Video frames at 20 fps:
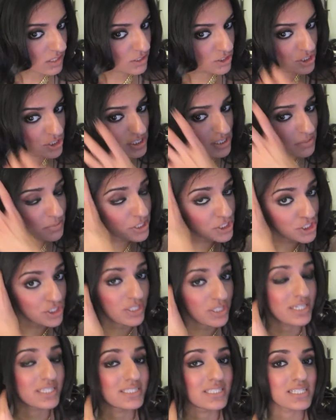just to make sure
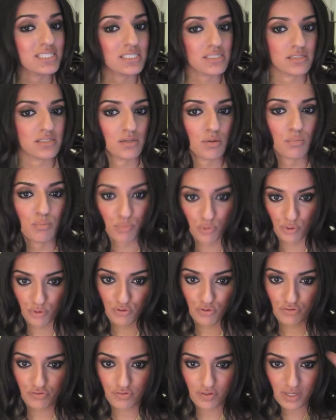that it doesn't
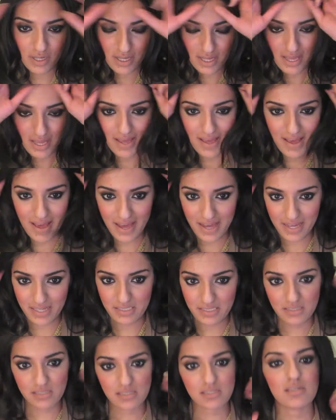move.
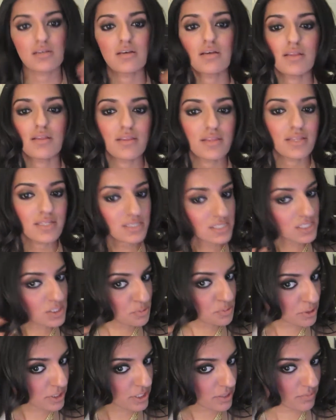And this is
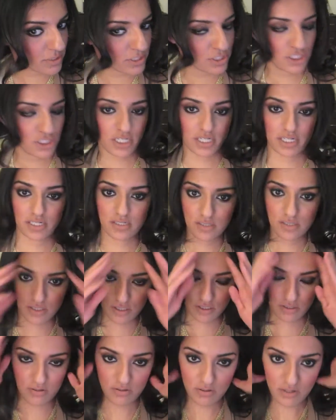pretty much it.
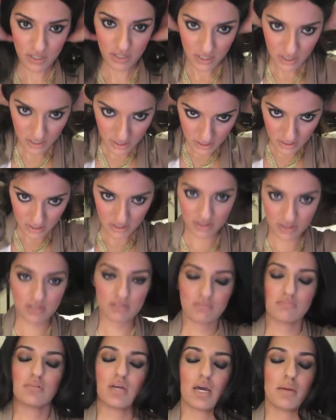So
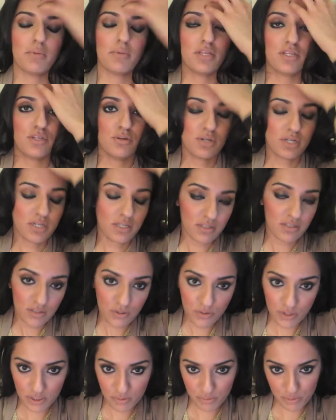you
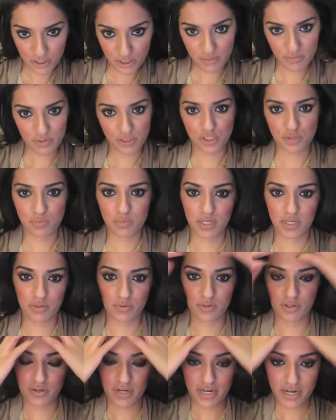can pretty much play
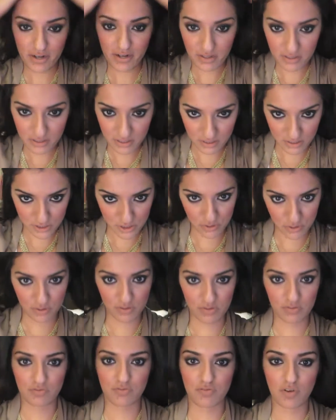with your hair a little so it
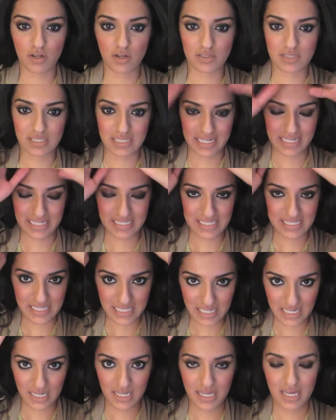falls
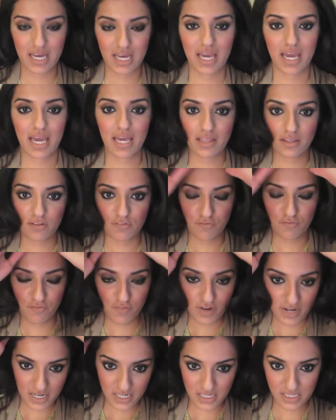nicely in the
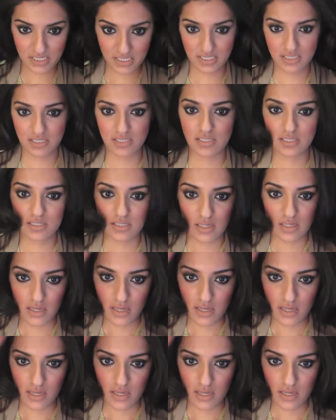front